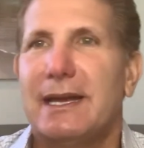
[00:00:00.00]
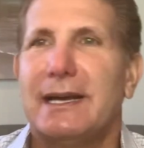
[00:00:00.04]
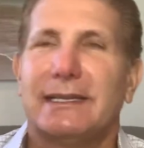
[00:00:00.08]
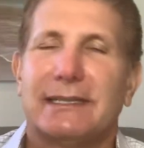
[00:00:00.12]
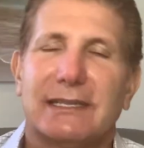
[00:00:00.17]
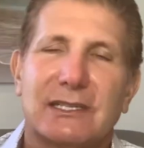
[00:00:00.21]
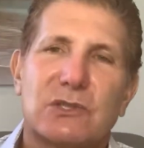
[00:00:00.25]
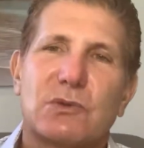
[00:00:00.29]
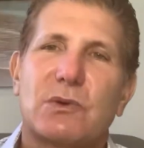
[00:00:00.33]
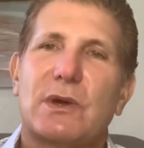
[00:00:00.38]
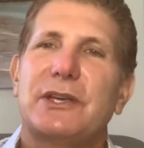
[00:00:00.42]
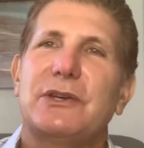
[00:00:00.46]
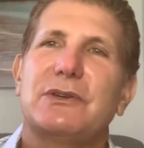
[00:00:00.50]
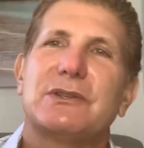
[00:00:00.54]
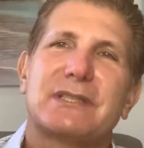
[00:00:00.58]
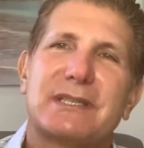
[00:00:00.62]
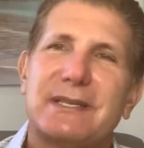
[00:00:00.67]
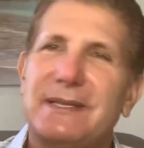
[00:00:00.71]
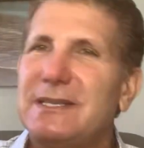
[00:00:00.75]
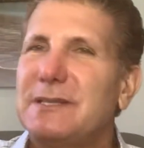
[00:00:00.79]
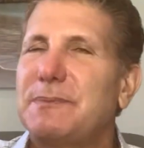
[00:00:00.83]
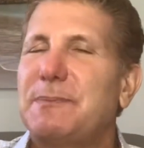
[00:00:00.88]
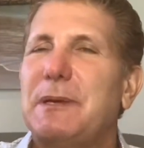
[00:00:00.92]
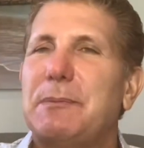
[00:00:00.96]
That's why you see
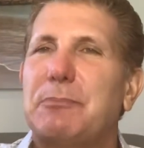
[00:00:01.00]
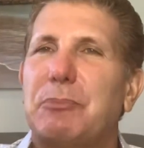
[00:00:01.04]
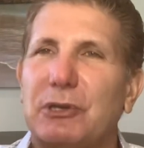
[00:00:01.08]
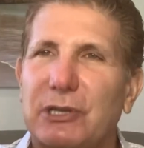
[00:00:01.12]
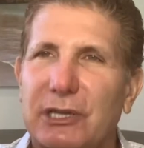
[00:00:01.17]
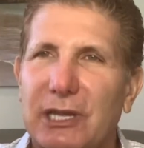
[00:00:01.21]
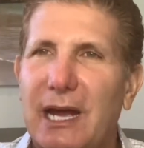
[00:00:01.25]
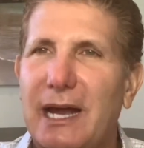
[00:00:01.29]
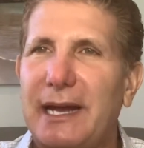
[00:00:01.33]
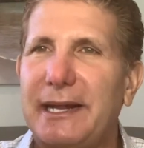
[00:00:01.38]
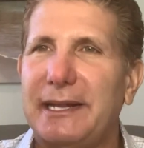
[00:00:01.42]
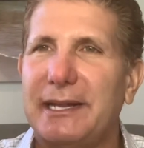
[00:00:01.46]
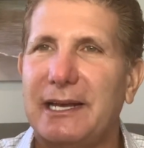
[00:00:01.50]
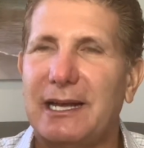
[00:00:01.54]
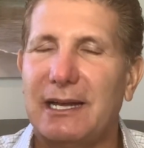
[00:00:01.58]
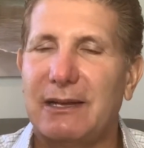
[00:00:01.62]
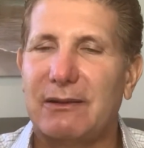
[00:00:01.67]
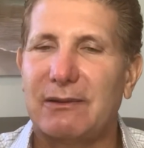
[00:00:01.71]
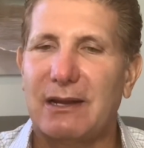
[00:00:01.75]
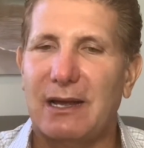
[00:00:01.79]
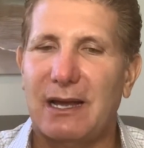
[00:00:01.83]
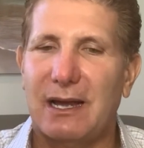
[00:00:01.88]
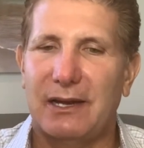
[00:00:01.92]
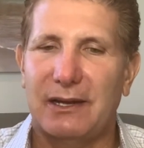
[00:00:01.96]
these people lining
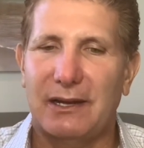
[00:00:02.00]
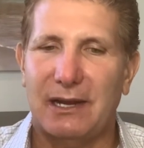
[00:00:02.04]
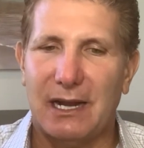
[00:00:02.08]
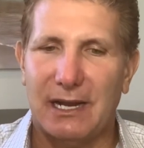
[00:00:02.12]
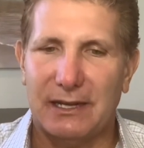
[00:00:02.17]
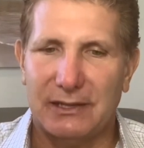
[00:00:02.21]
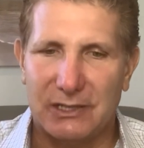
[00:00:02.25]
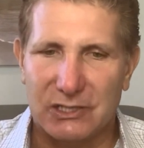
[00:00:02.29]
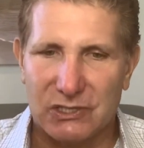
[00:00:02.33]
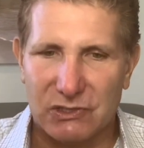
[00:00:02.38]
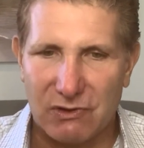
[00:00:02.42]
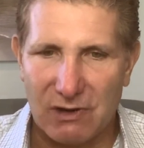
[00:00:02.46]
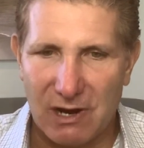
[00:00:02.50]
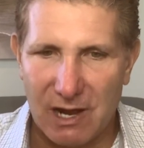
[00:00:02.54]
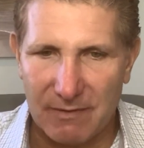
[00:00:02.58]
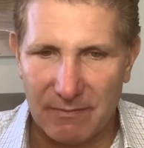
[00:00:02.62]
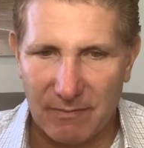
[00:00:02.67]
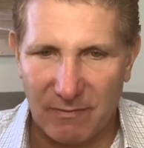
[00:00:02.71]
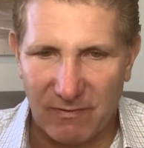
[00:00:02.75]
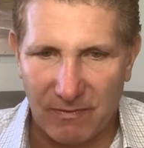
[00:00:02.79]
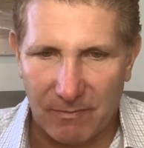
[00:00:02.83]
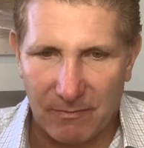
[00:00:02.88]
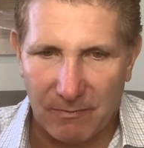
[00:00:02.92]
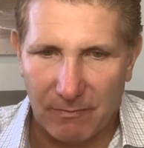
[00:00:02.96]
out at these
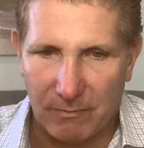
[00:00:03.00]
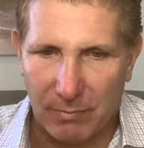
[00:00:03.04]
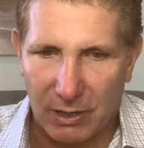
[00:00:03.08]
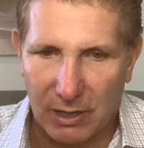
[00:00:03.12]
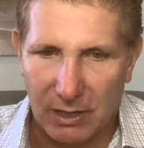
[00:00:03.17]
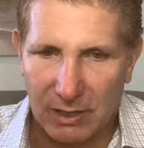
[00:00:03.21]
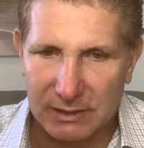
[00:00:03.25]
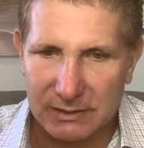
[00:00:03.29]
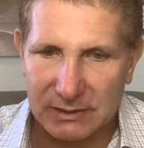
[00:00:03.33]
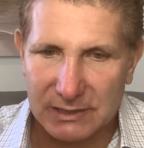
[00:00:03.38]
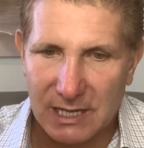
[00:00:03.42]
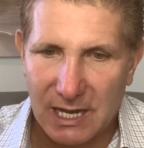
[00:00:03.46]
kratom bars.